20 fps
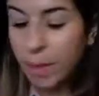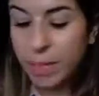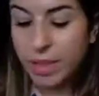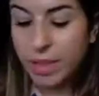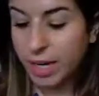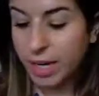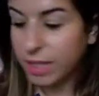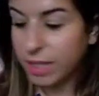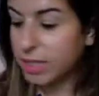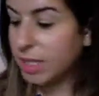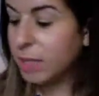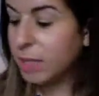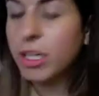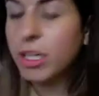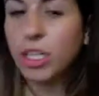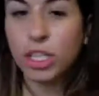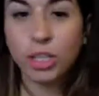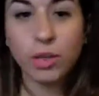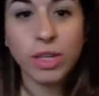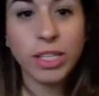The next thing I'm
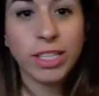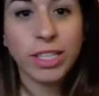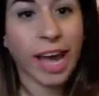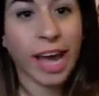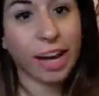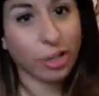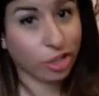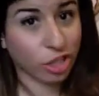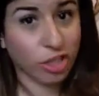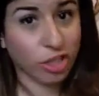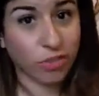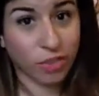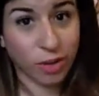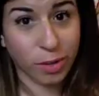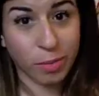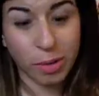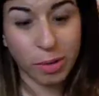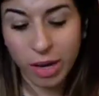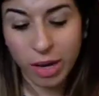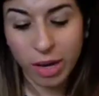going to do is actually fill
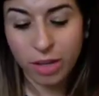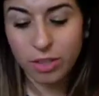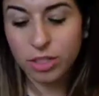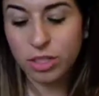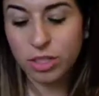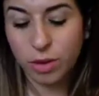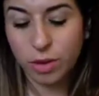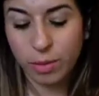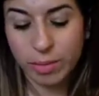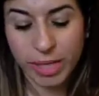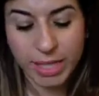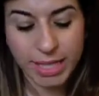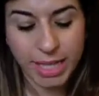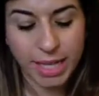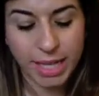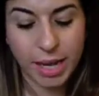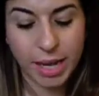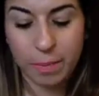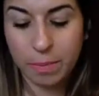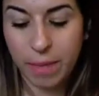in my brows. So I'm going to
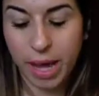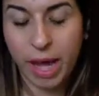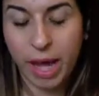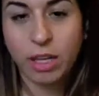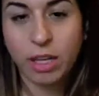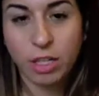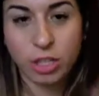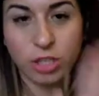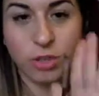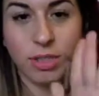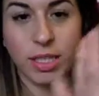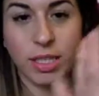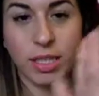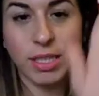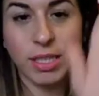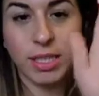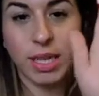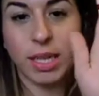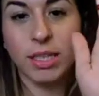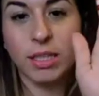take a MAC
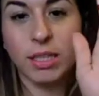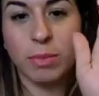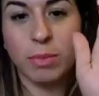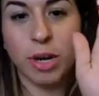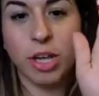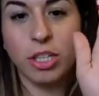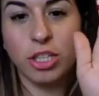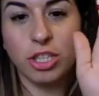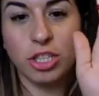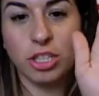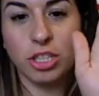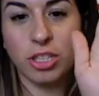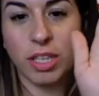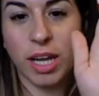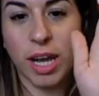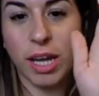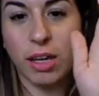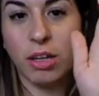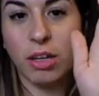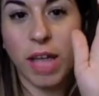266 brush, just an
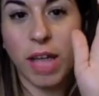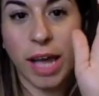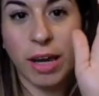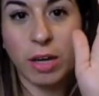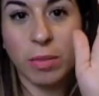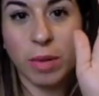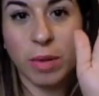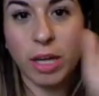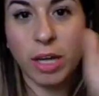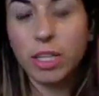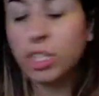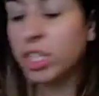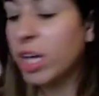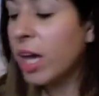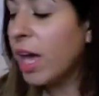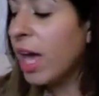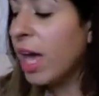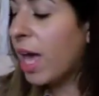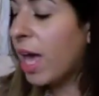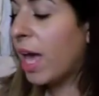angled liner brush,
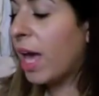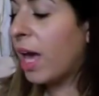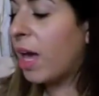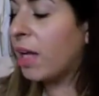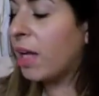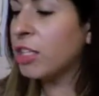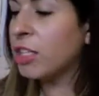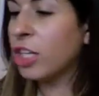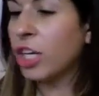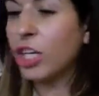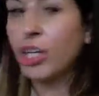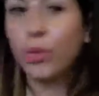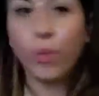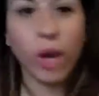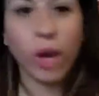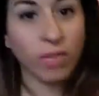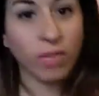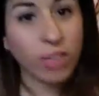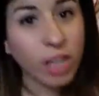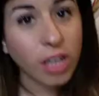and
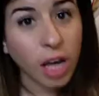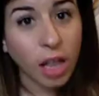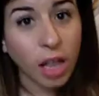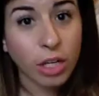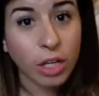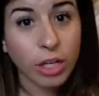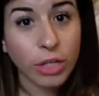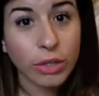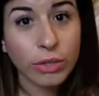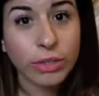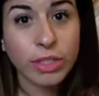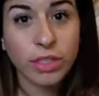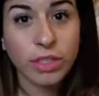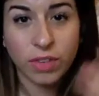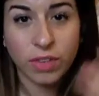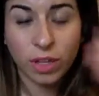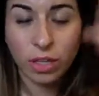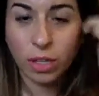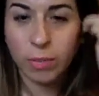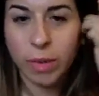whatever color you use to
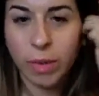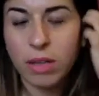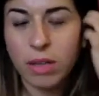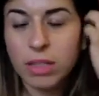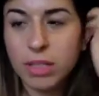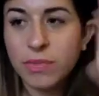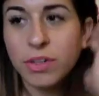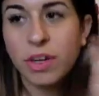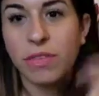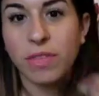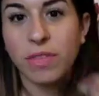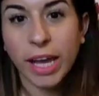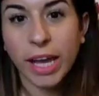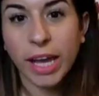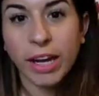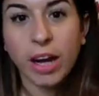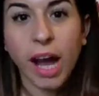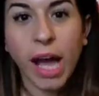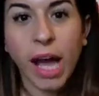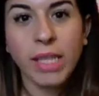fill in your brows. If you have
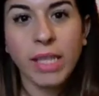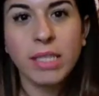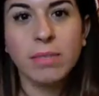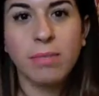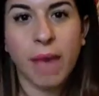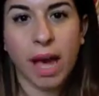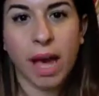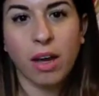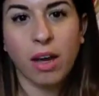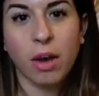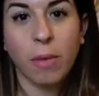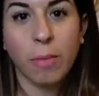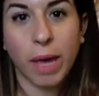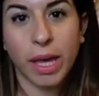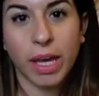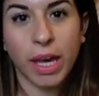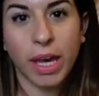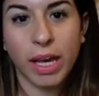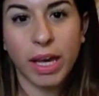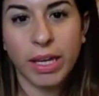lighter eyes, MAC
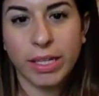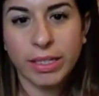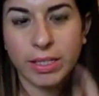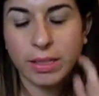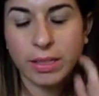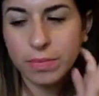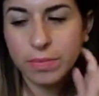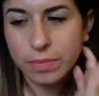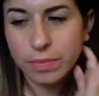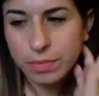Omega is